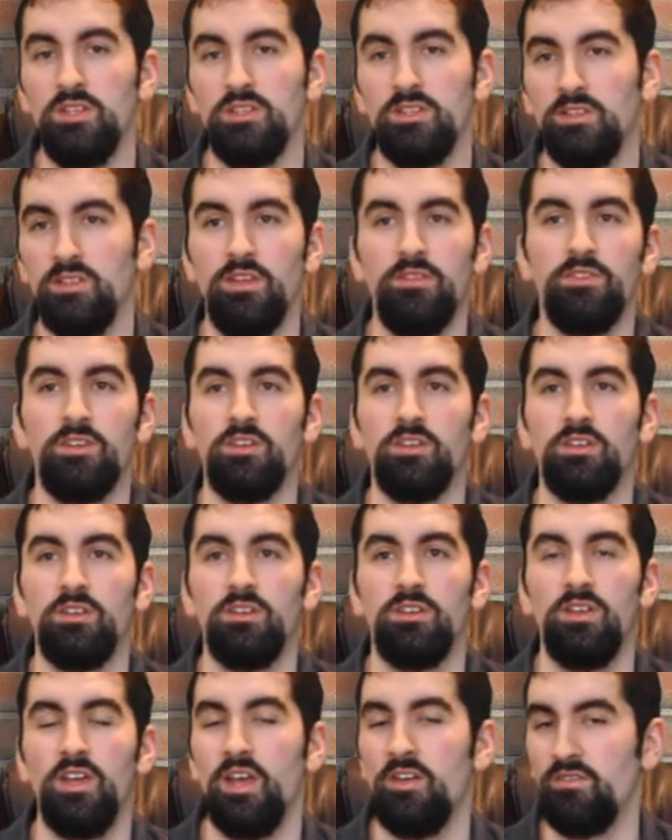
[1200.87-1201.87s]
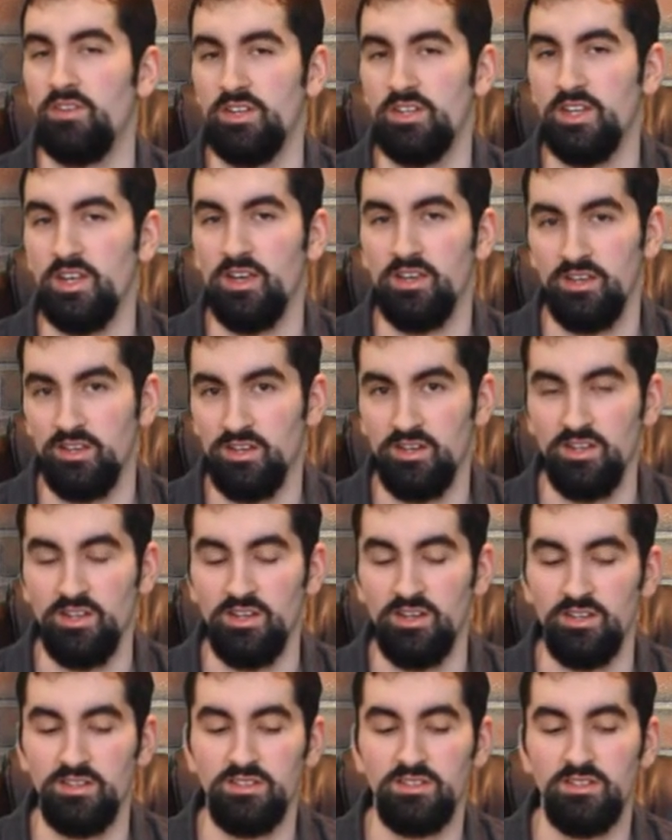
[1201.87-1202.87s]
his liver every day and
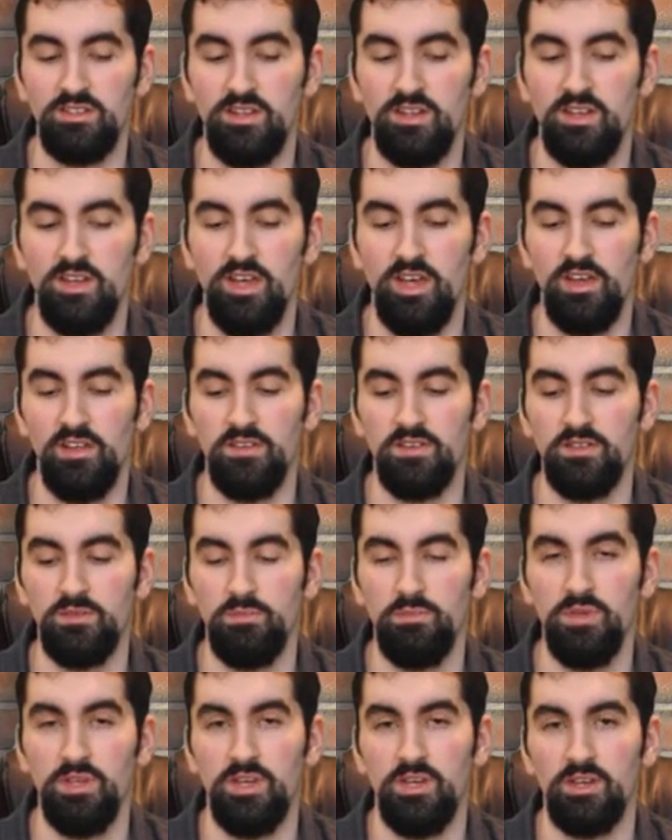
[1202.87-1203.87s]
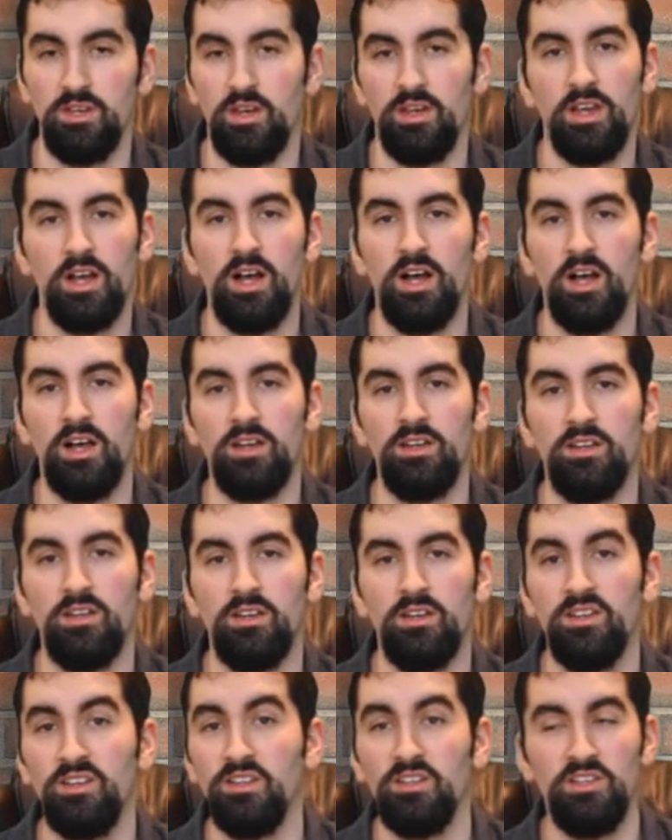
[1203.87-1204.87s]
eat it, and being a god,
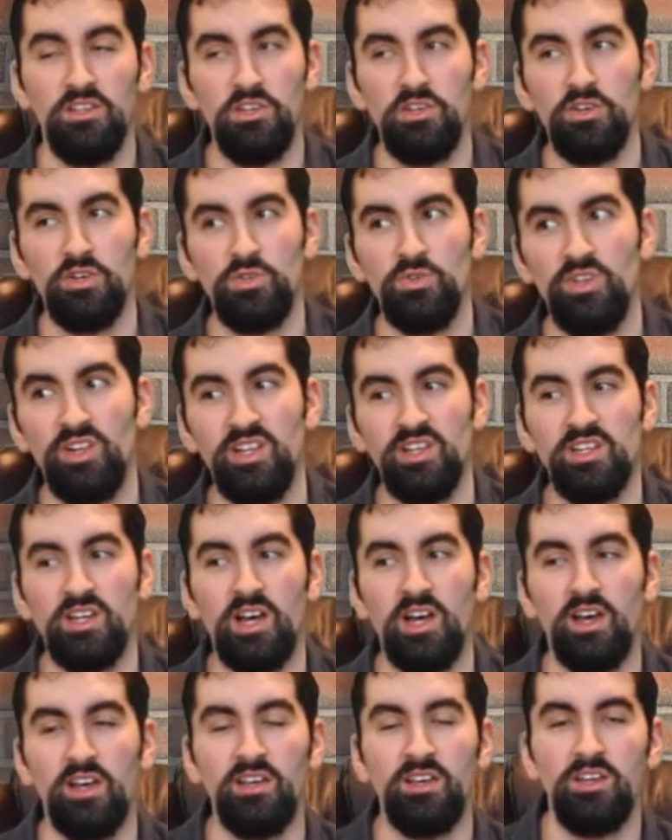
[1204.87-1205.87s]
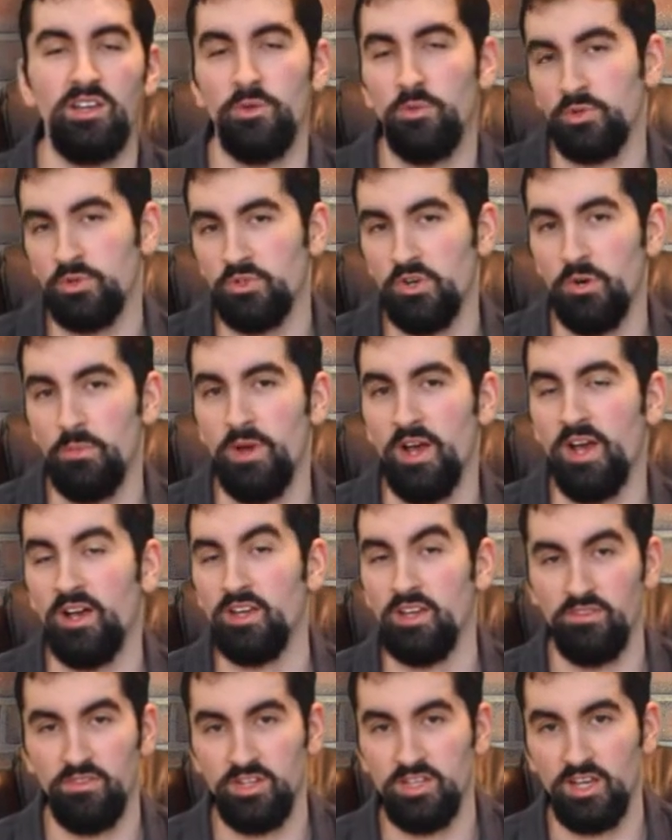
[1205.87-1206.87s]
he couldn't really die, and it would grow
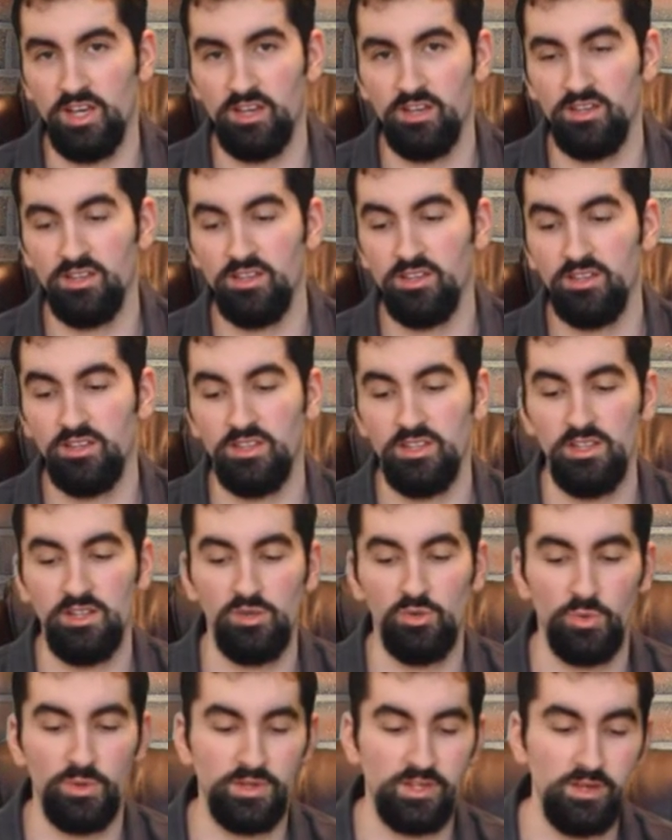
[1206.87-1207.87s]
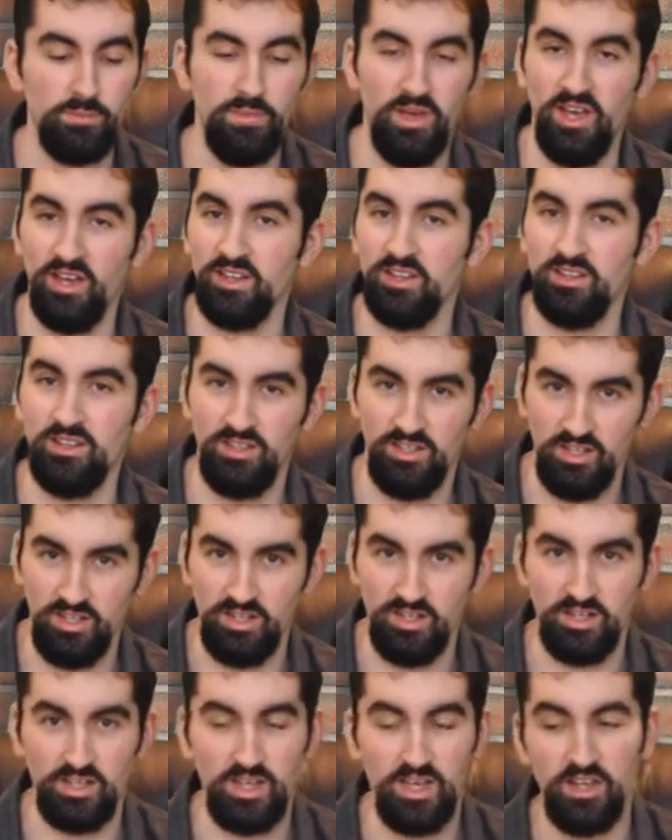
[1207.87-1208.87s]
back every day. The eagle would come back and
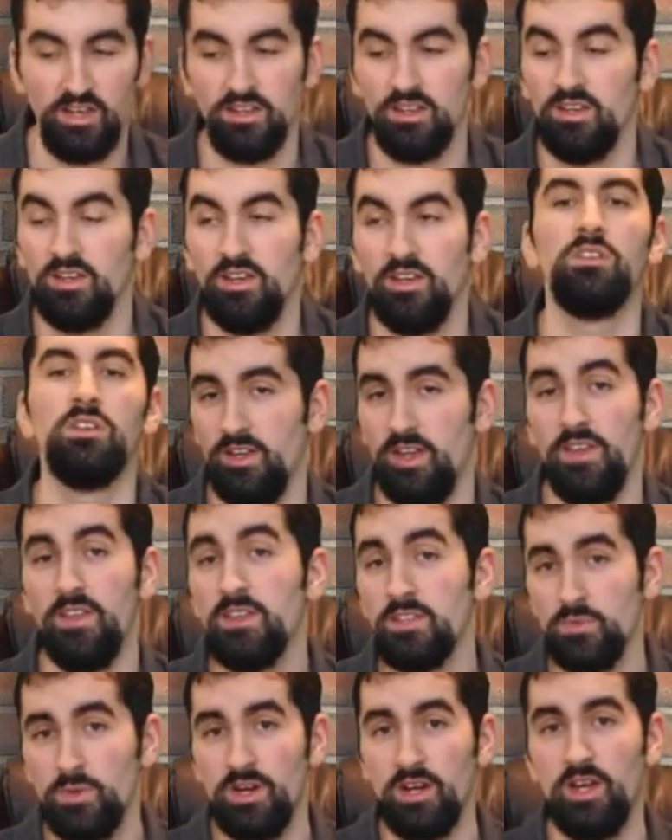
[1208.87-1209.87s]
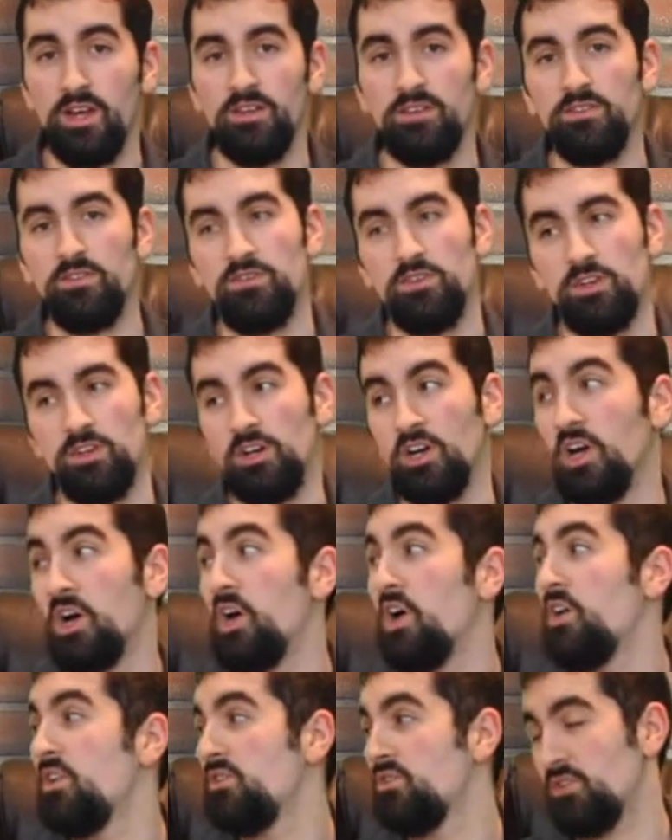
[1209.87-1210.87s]
eat it again. And this went on for
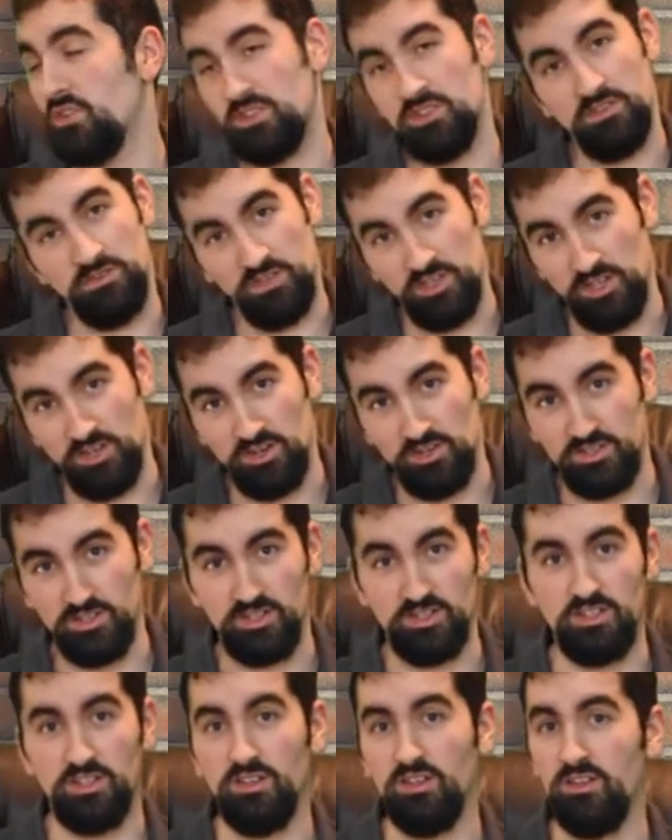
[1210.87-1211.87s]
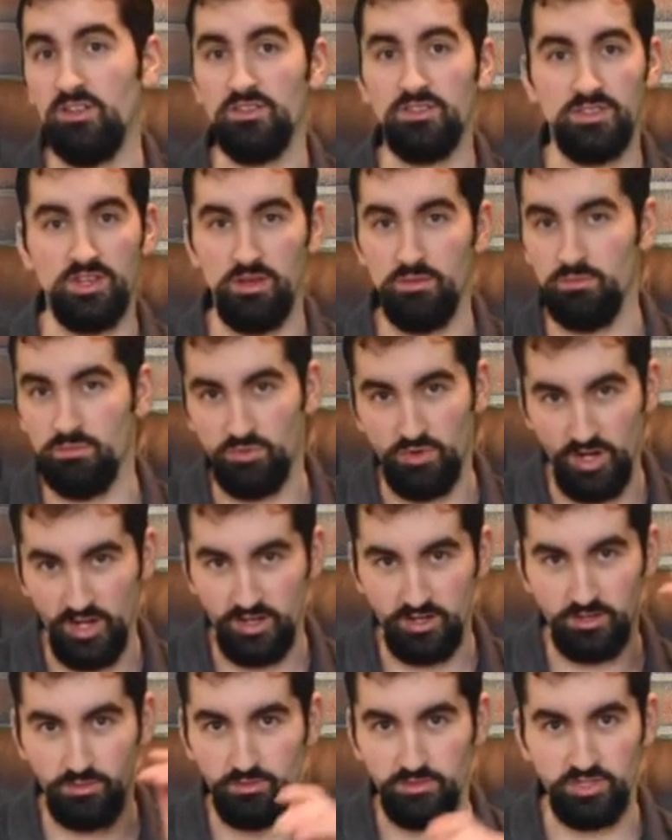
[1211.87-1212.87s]
hundreds of years until some
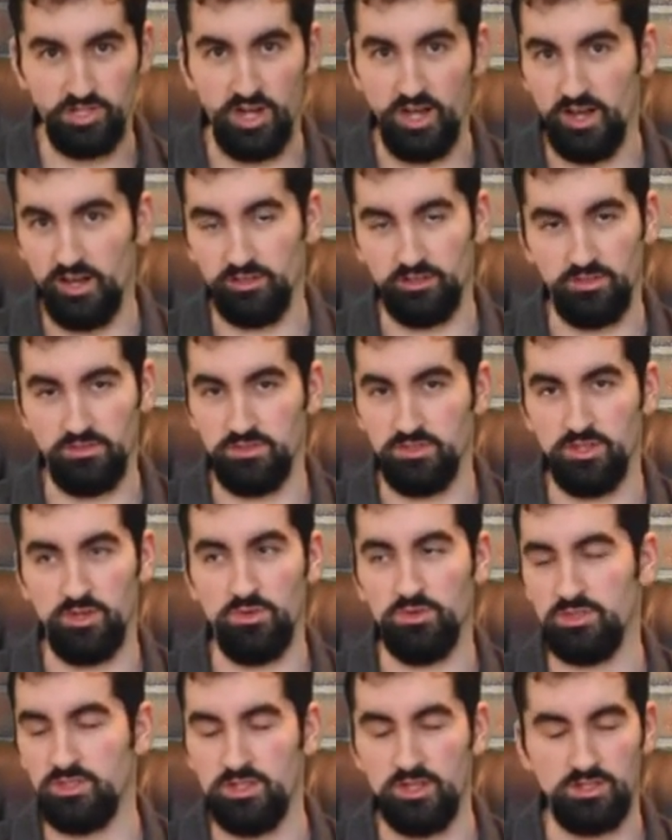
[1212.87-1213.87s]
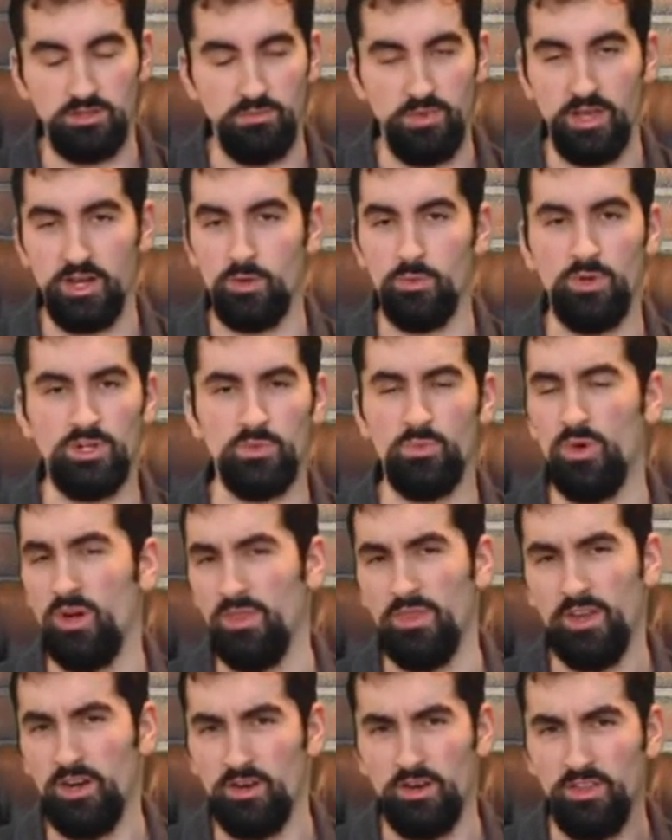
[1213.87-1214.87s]
random child of Zeus, doesn't matter which
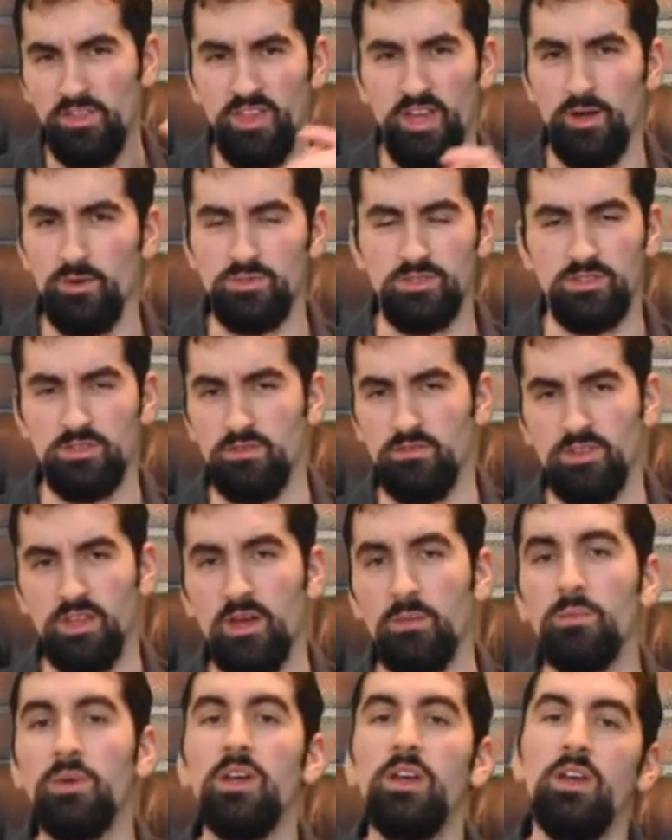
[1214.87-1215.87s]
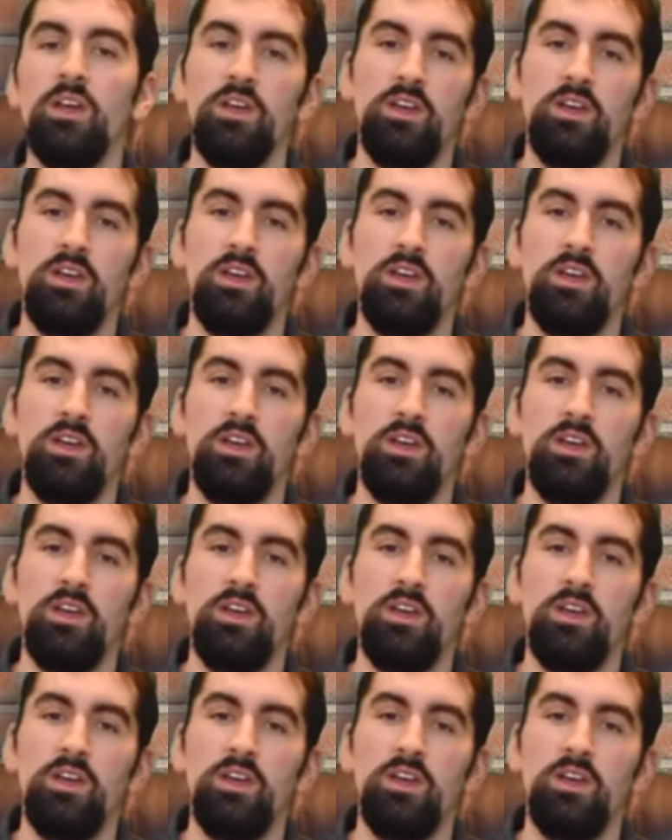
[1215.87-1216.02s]
one, there are thousands of them,